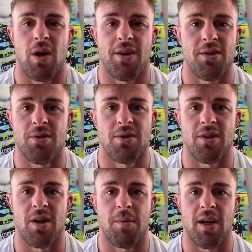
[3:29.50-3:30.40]
what I do, you
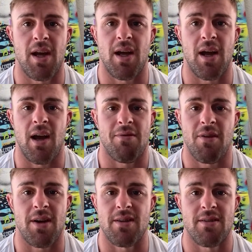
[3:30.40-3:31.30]
know what I mean? I
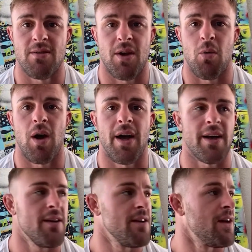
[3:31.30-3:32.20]
fight. I
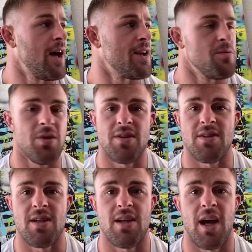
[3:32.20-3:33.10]
didn't really
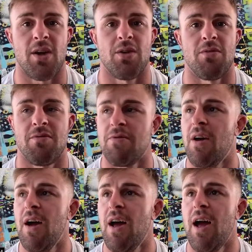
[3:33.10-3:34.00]
see, I
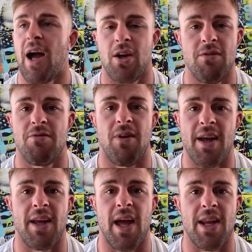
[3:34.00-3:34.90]
couldn't
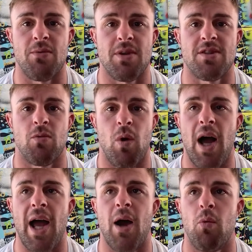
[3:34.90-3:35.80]
find any reason
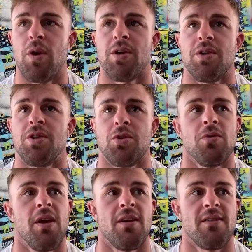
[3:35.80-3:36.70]
why I wouldn't do
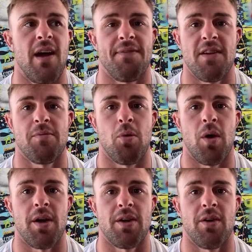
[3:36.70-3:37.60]
this at this
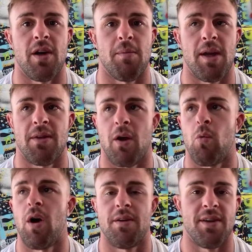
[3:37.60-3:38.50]
point, you know what I mean? Like,
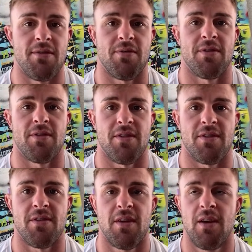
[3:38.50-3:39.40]
what difference
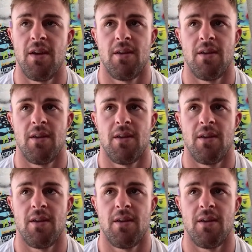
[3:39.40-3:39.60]
is